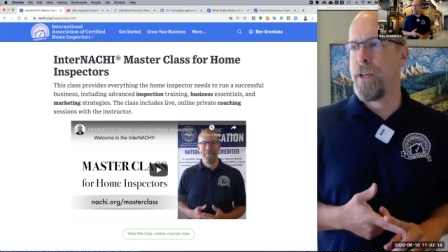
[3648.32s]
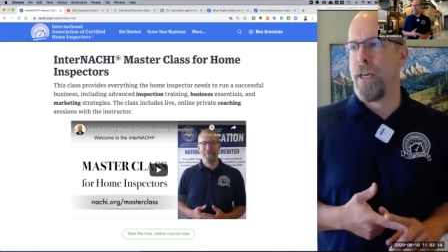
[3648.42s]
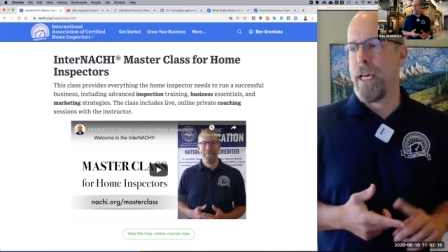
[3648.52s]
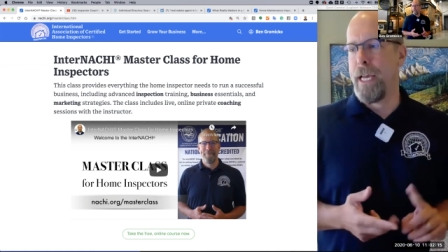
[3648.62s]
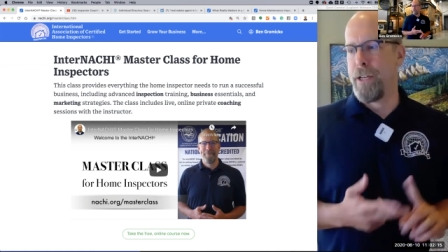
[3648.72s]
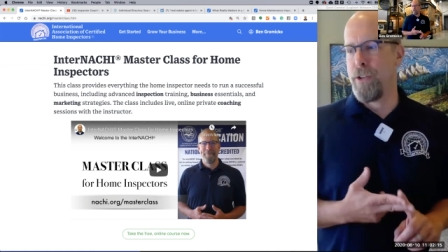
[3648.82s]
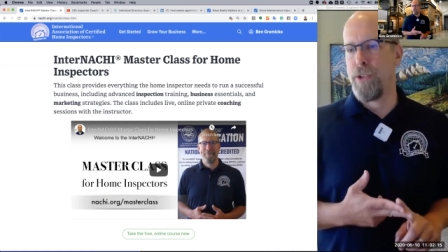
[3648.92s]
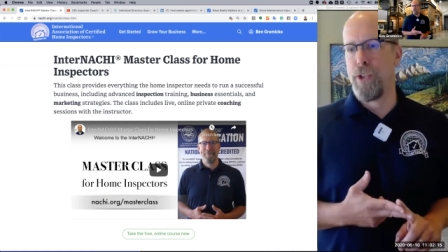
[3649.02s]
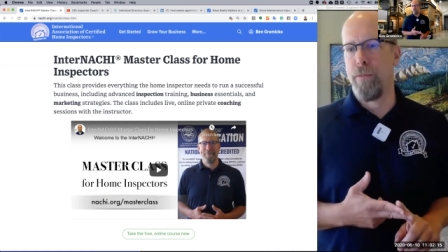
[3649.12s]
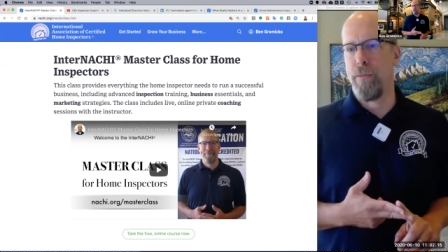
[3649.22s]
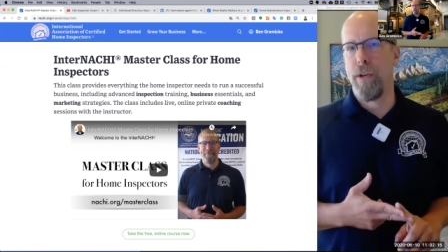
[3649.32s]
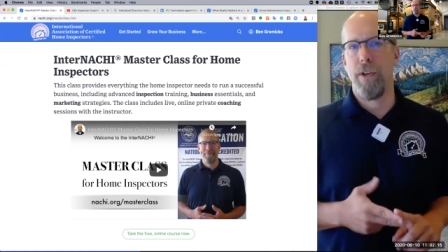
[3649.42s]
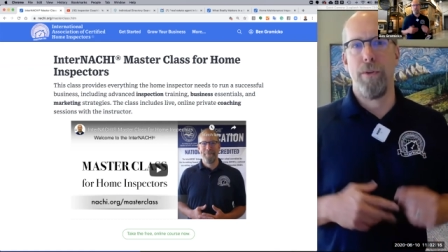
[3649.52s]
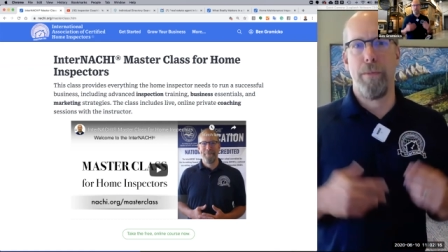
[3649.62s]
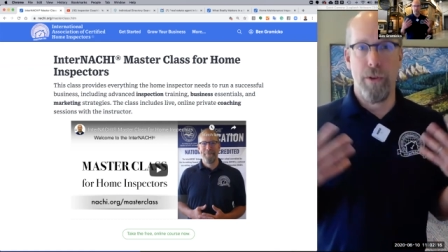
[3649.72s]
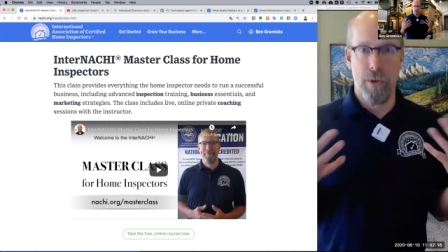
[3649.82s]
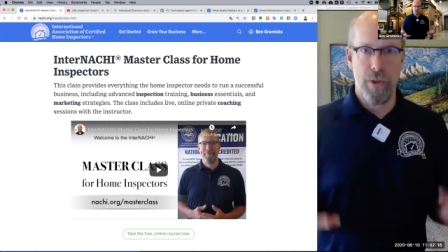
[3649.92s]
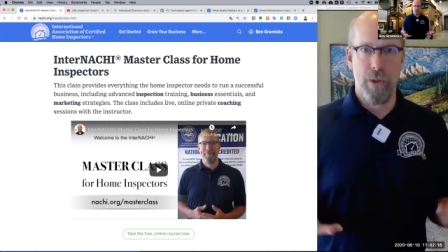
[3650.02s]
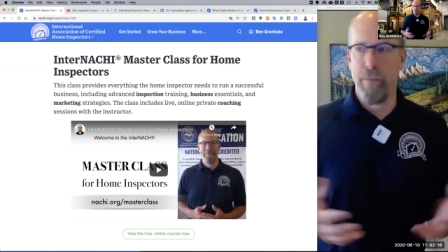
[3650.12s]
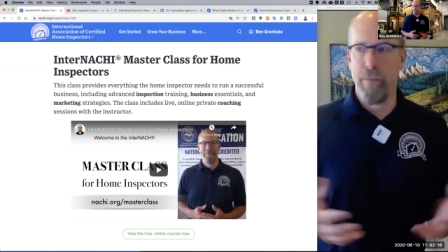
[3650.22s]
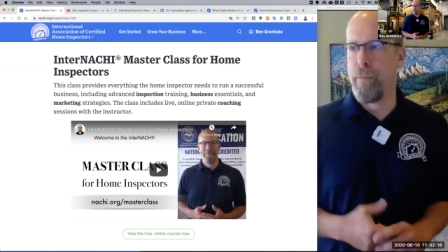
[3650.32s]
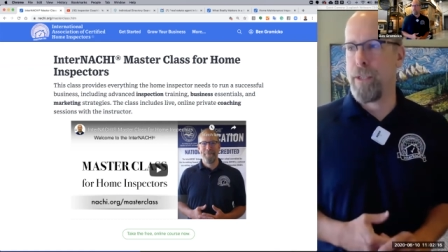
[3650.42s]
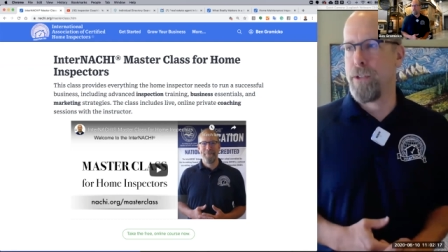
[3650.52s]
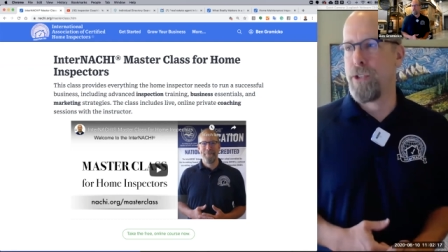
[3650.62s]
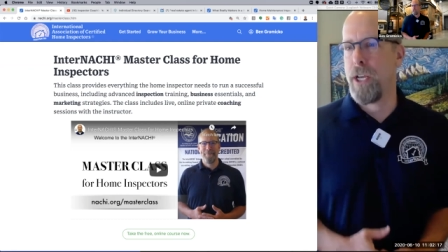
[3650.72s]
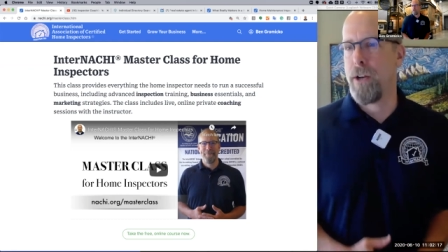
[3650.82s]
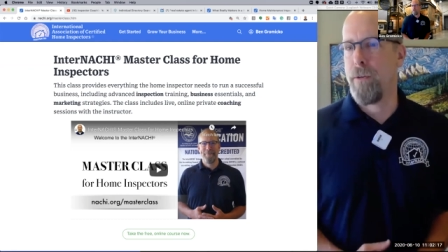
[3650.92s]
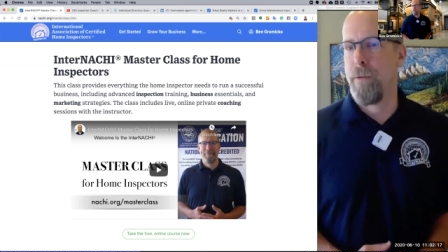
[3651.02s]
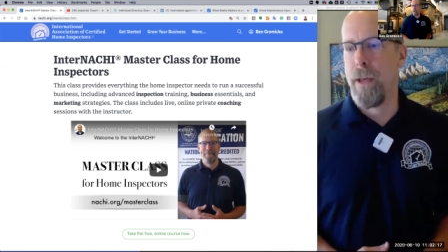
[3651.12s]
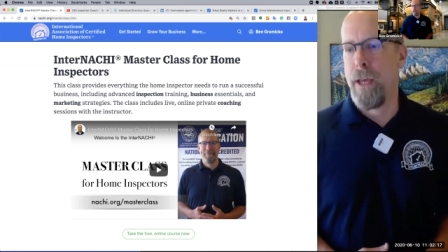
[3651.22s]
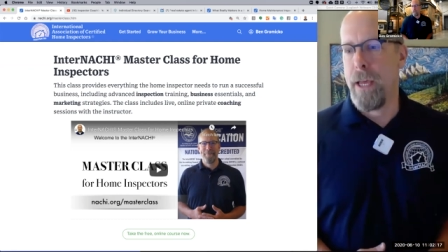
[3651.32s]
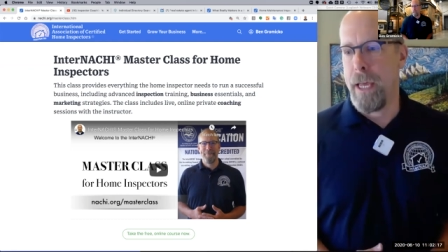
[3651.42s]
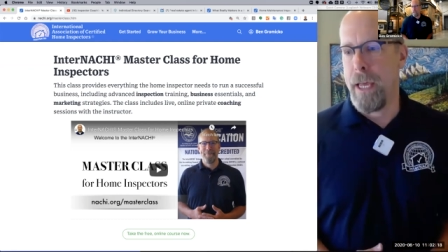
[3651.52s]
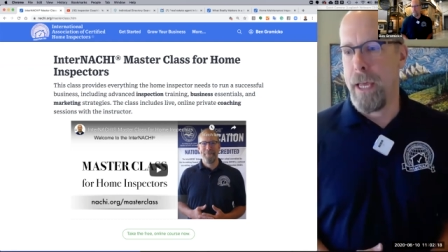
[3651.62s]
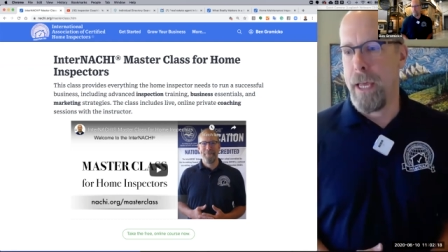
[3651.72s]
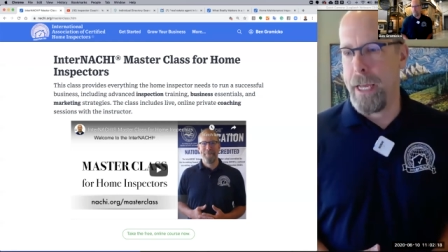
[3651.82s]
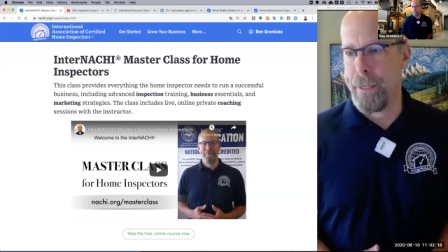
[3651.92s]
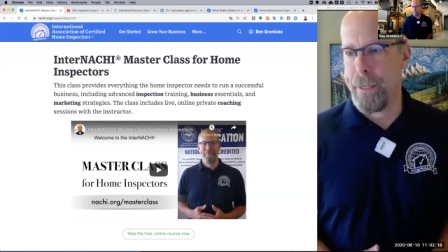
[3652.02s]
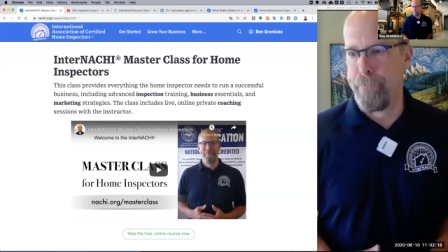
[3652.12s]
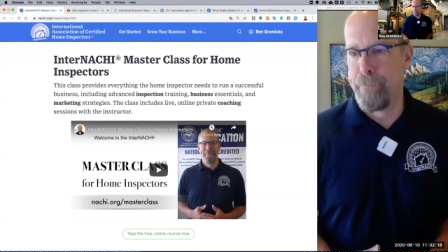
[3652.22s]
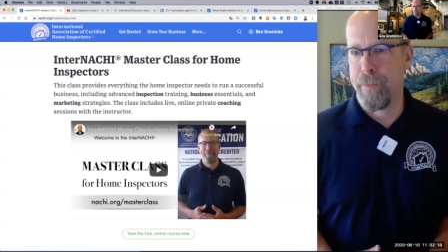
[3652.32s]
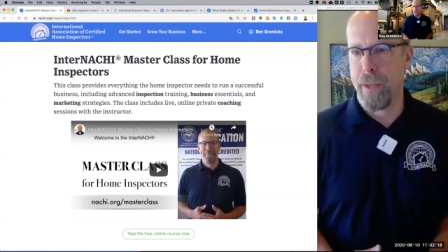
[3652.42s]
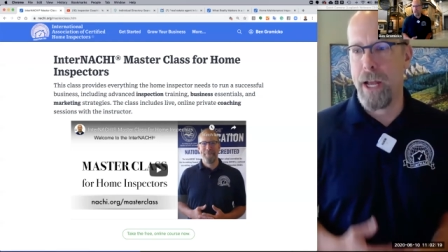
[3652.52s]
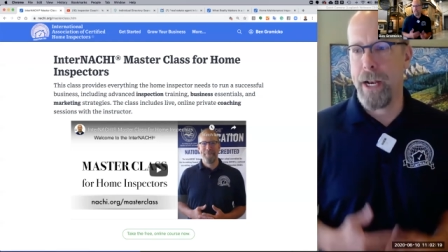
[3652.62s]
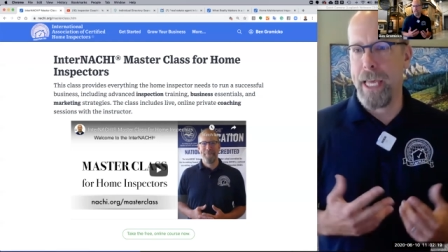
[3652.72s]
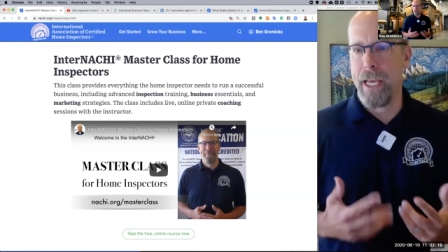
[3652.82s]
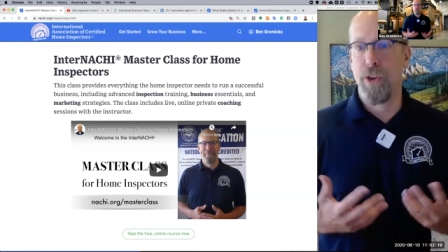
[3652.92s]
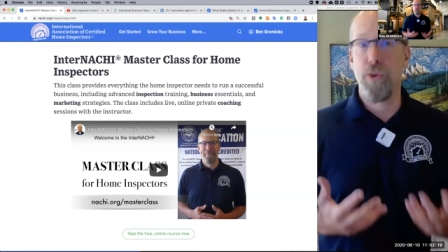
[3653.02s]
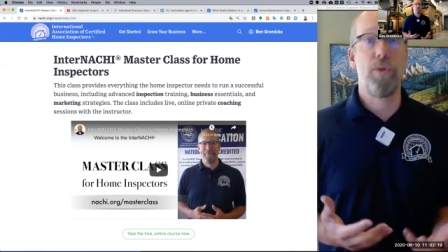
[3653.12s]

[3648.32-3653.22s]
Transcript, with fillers: and YouTube, you, YouTube business channel, and um, how to get Google